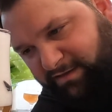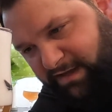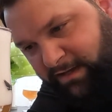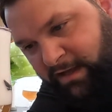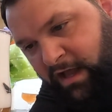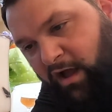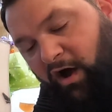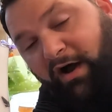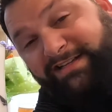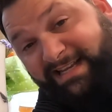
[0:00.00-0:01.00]
I think.
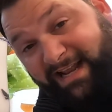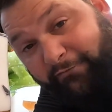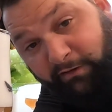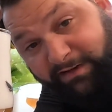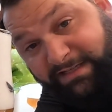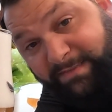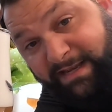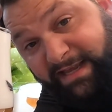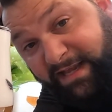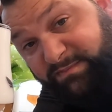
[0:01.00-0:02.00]
I did have one of these
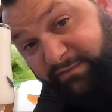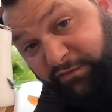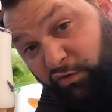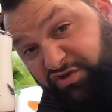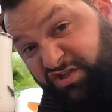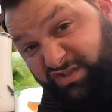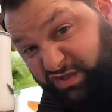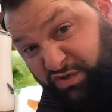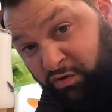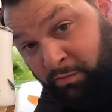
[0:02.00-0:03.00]
mini kegs before, just
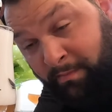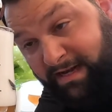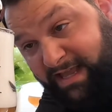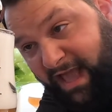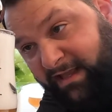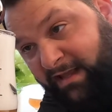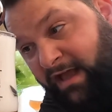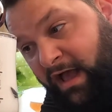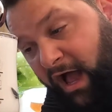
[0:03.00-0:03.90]
as a normal mini keg,